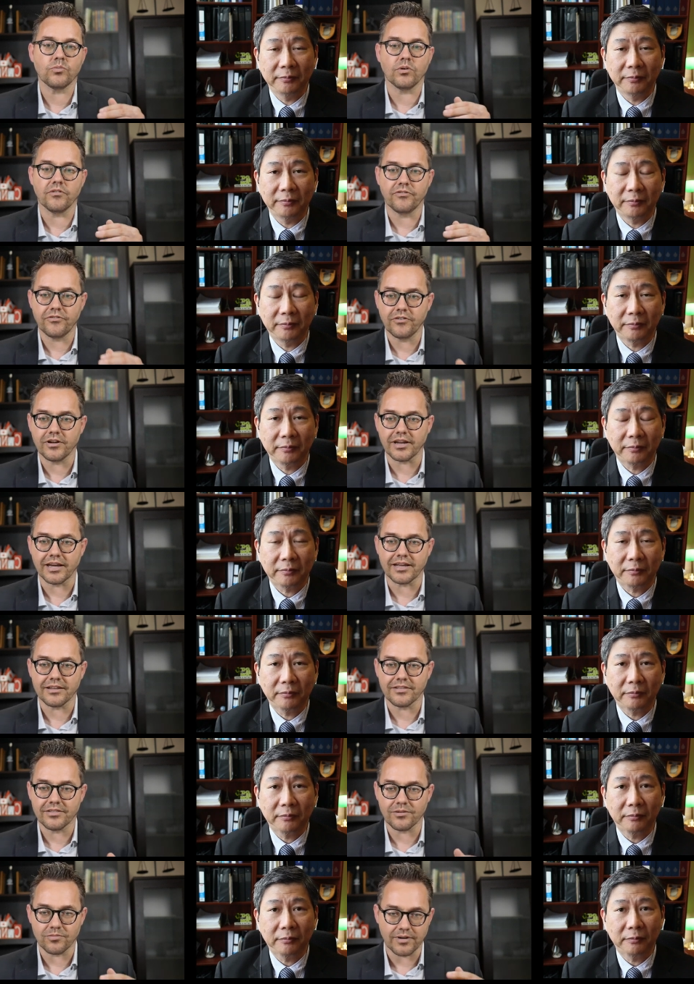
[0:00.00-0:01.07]
Speaker 1: equal
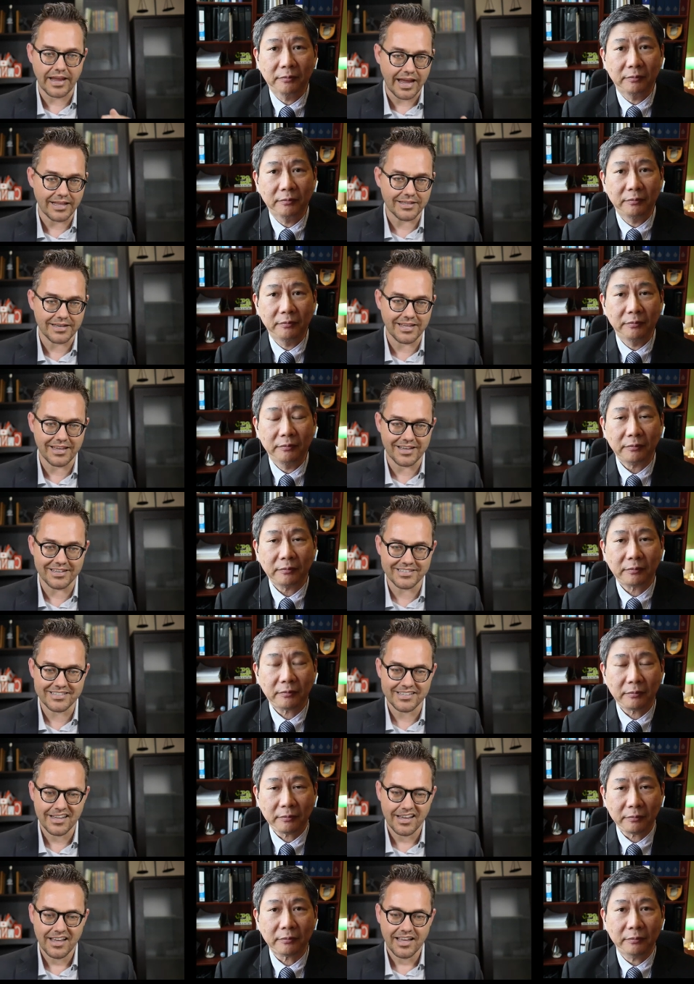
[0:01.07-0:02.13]
footing, the reality
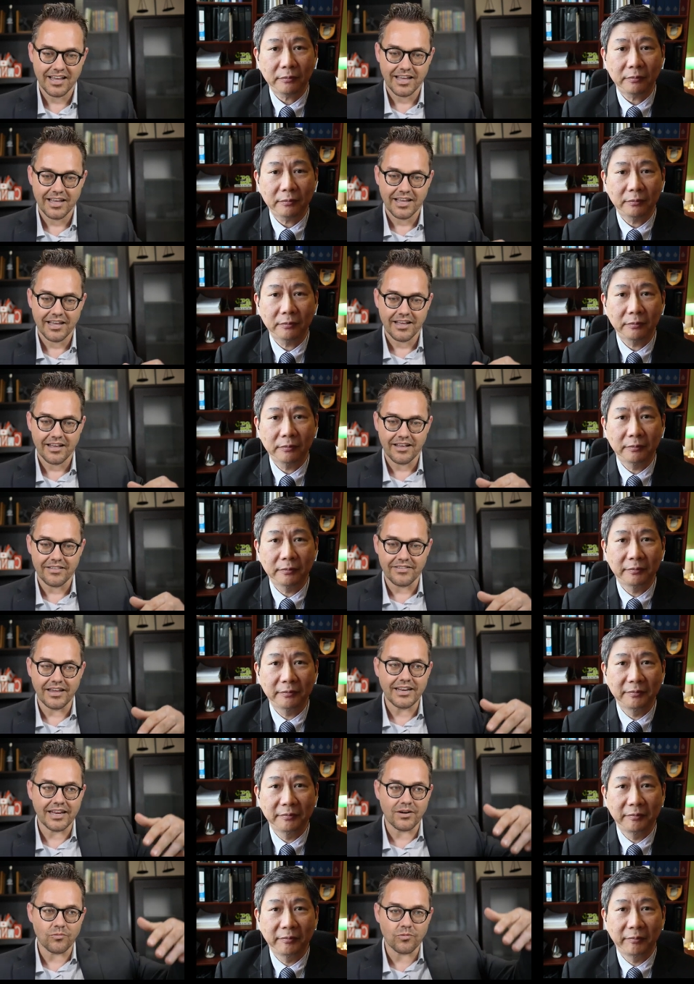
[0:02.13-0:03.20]
is
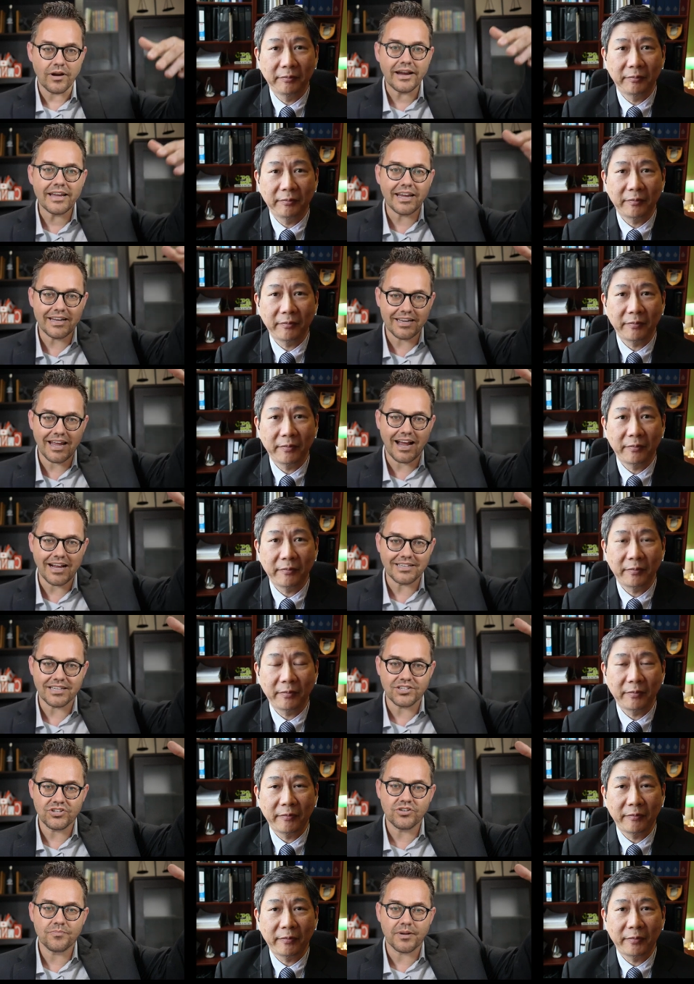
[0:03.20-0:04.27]
they didn't
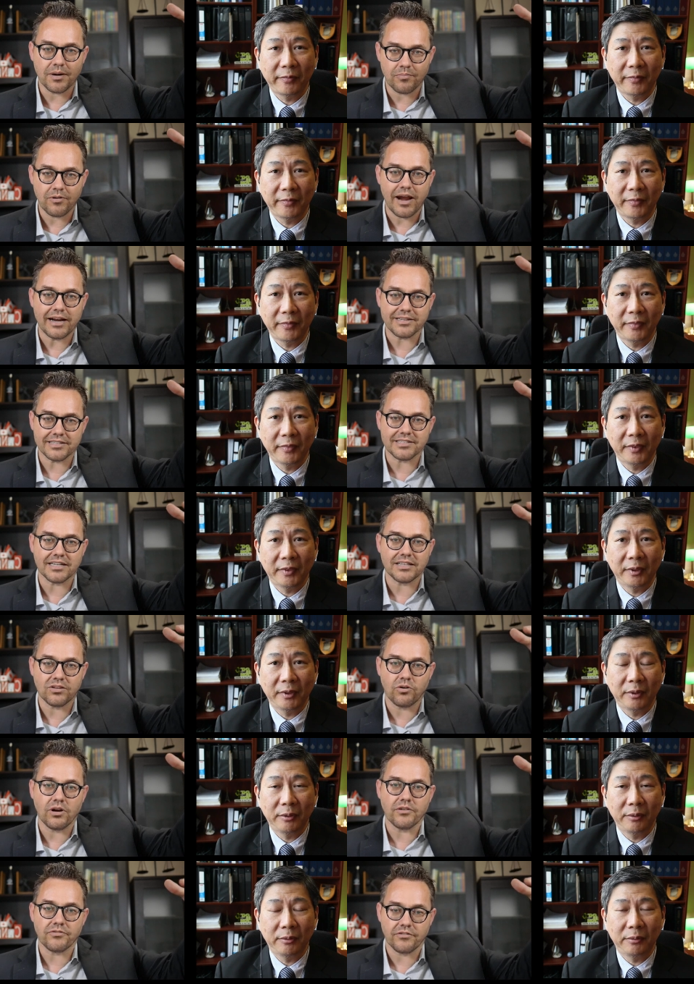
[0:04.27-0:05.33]
recognize that you'd been a practicing
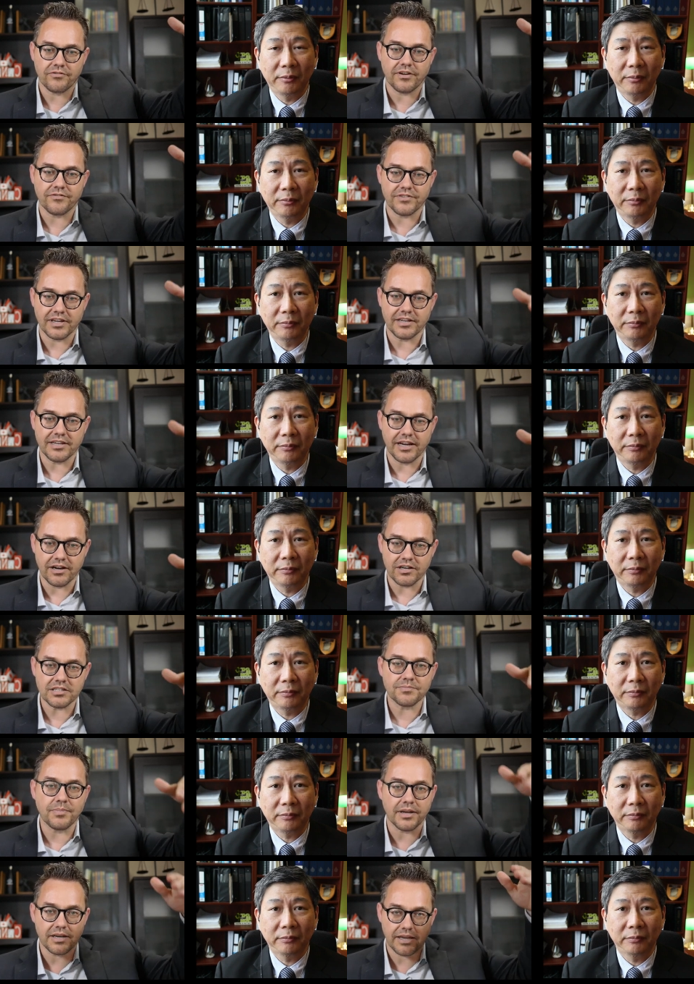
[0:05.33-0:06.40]
lawyer for 15
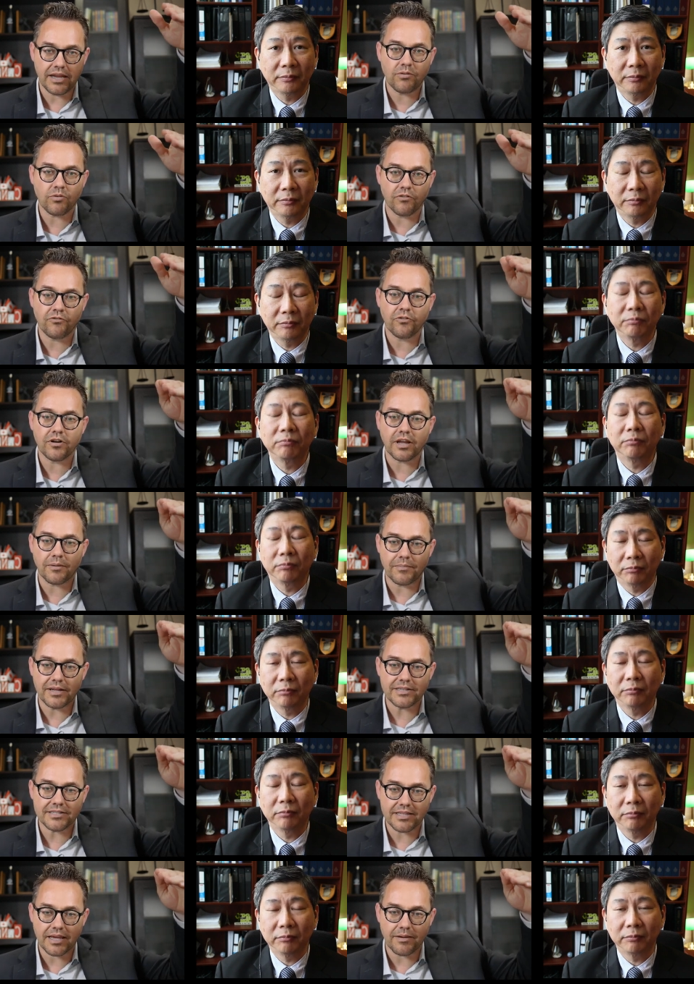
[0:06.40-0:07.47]
years, but equal footing
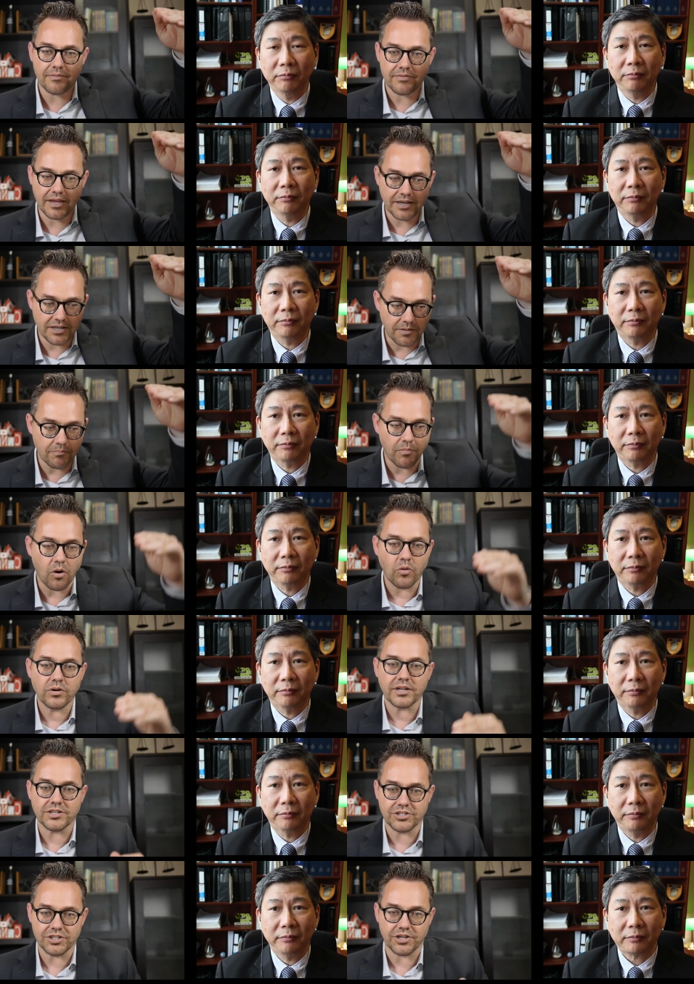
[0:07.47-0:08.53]
means they
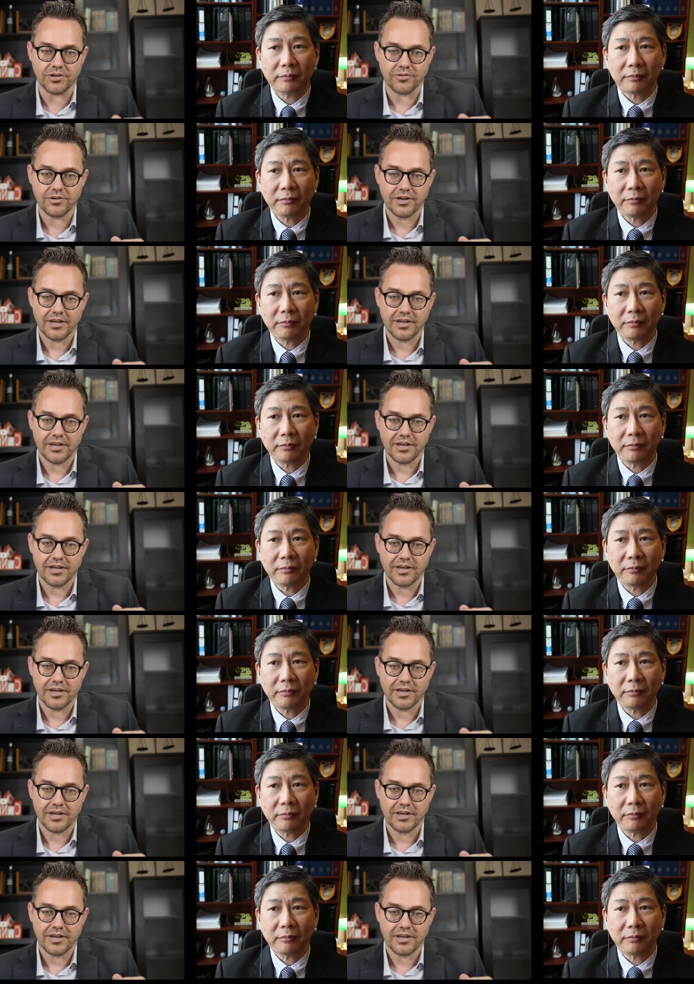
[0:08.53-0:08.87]
demoted you,